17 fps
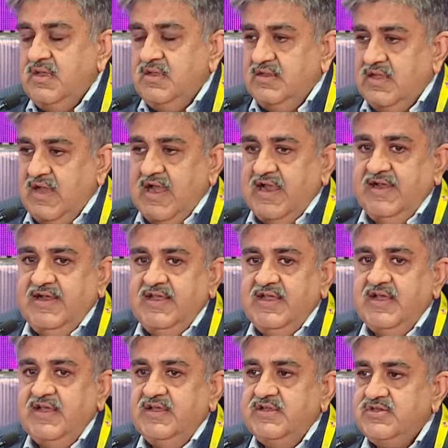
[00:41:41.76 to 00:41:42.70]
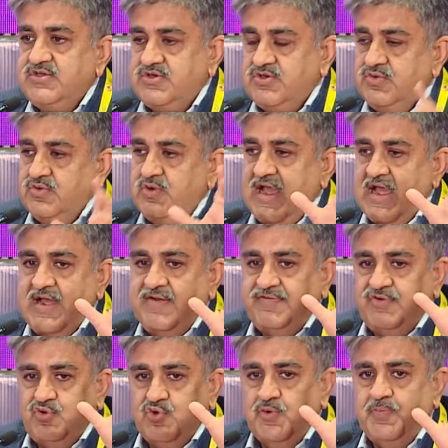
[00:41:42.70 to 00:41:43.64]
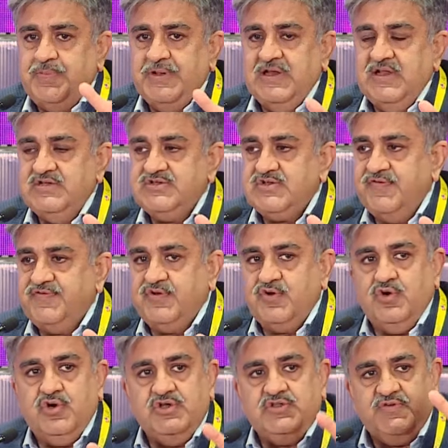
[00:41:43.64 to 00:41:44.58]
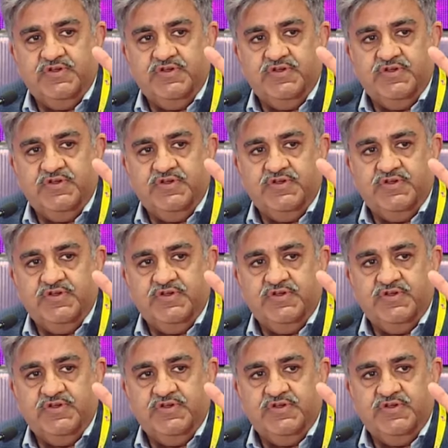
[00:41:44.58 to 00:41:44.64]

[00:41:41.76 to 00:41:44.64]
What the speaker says: The idea is to have two pillars of growth,